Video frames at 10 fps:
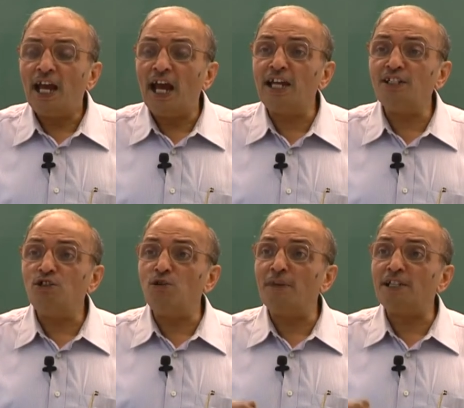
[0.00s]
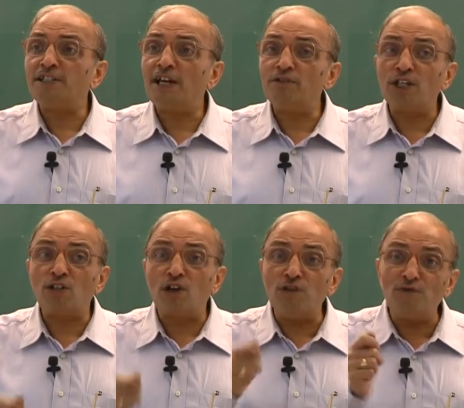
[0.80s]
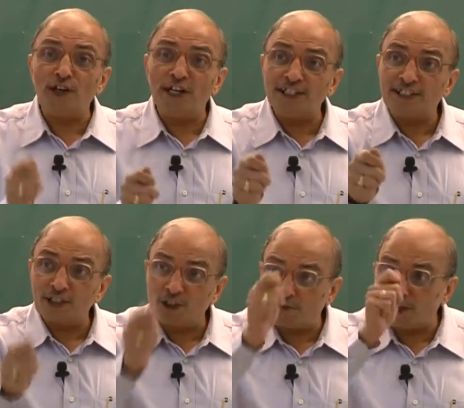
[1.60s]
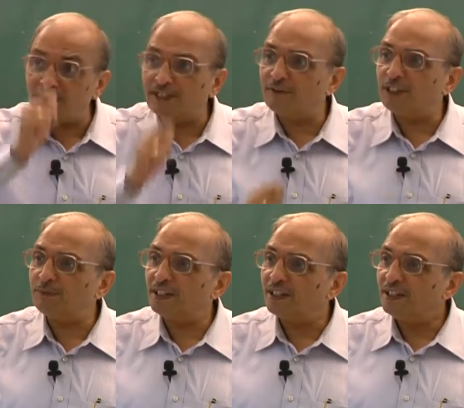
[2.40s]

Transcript: and you must have the confidence in your friendship with me.